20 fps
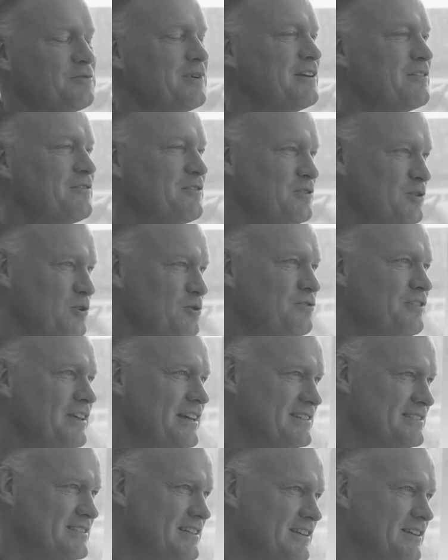one of the new
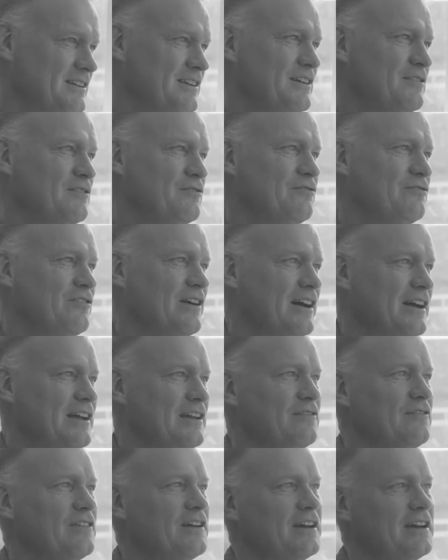things in
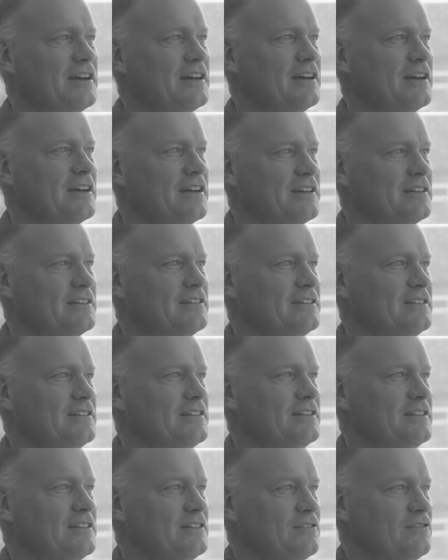
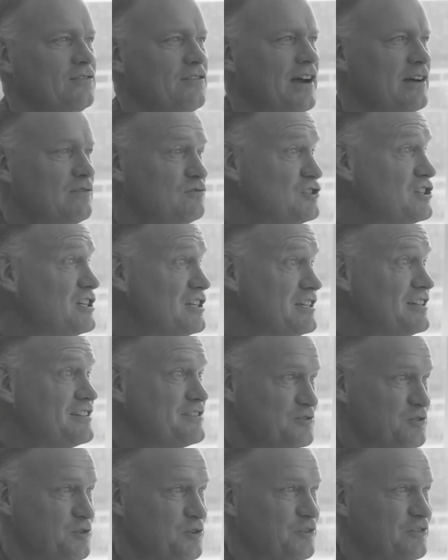5G
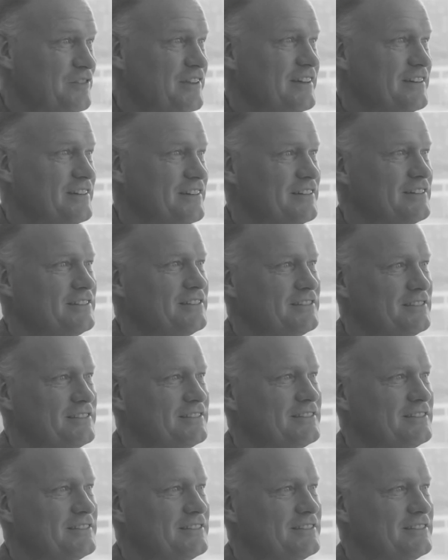sort of?